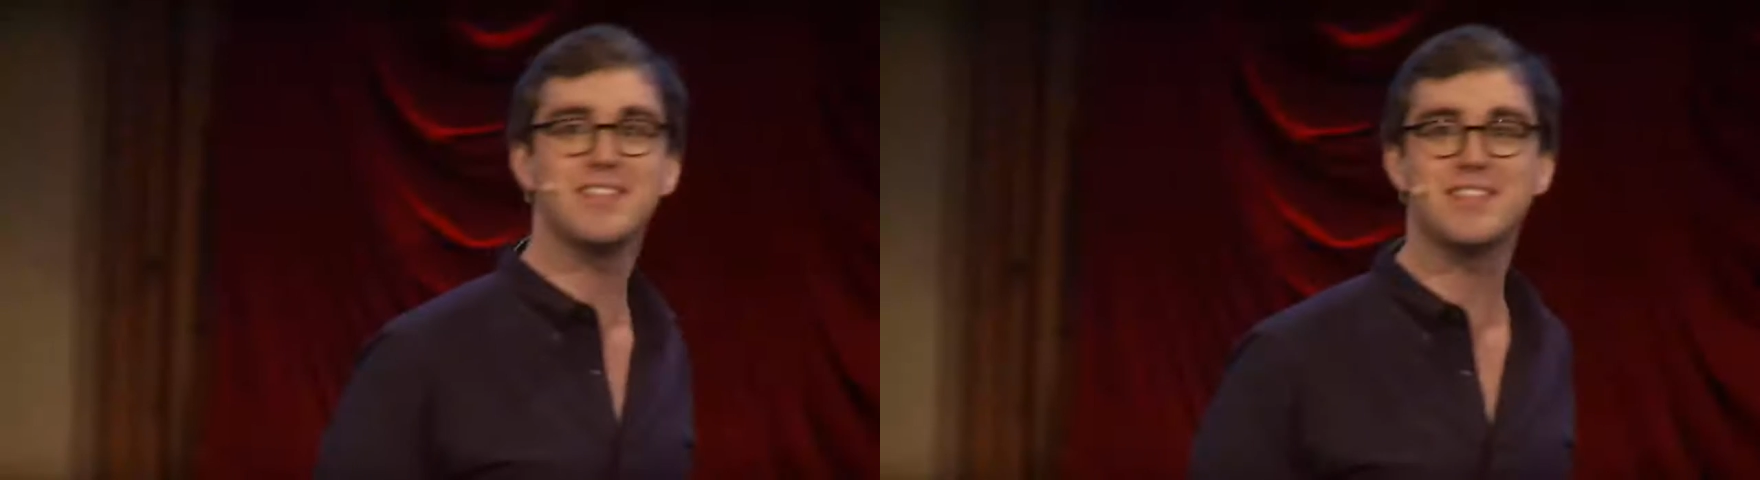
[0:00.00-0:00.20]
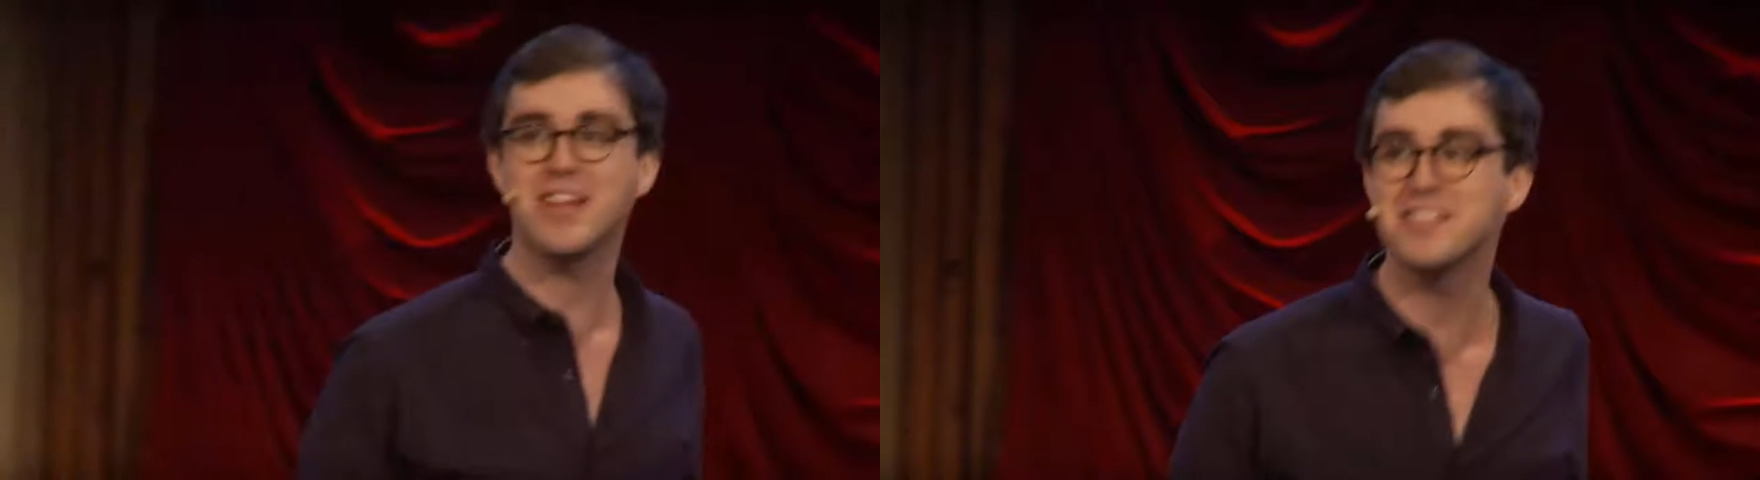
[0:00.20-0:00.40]
make
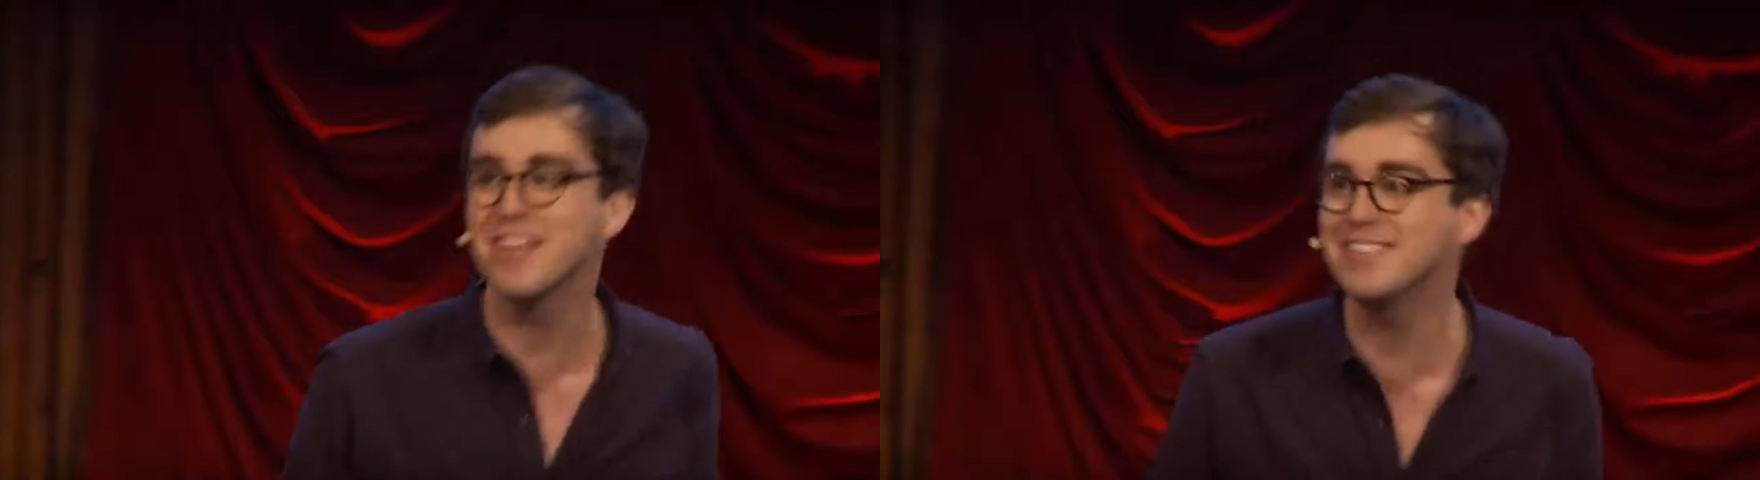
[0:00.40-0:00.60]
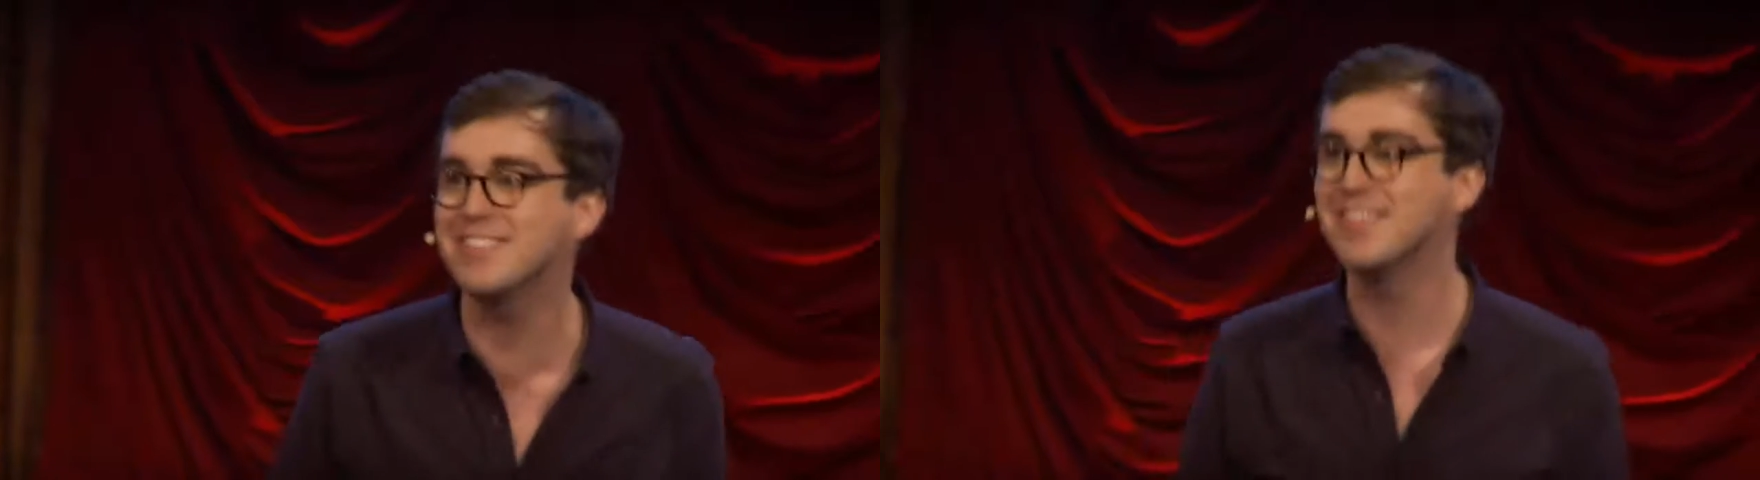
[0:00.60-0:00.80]
sense,
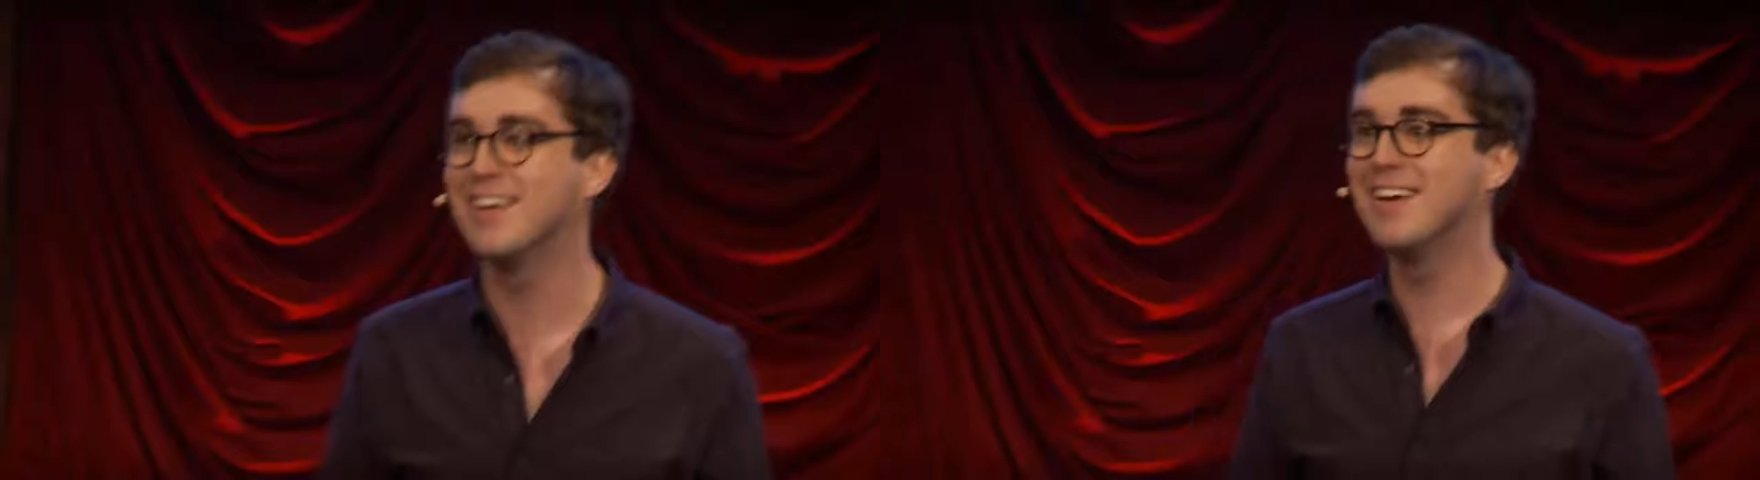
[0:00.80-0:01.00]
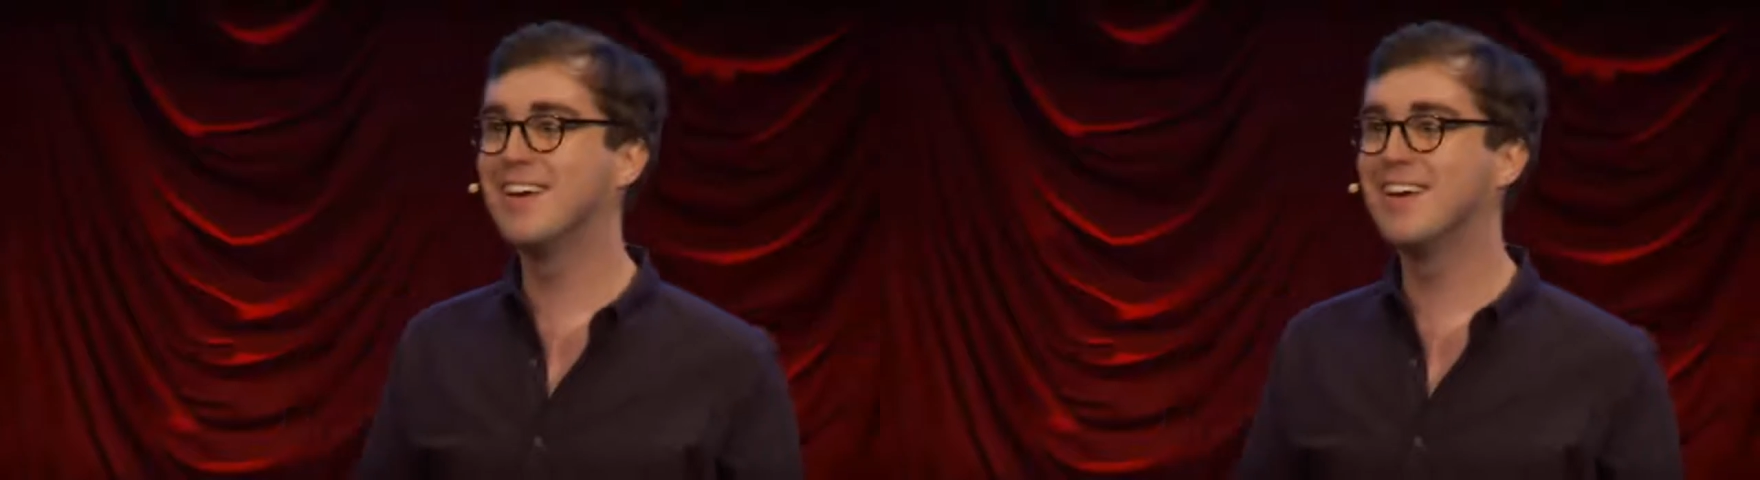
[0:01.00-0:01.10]
doesn't it?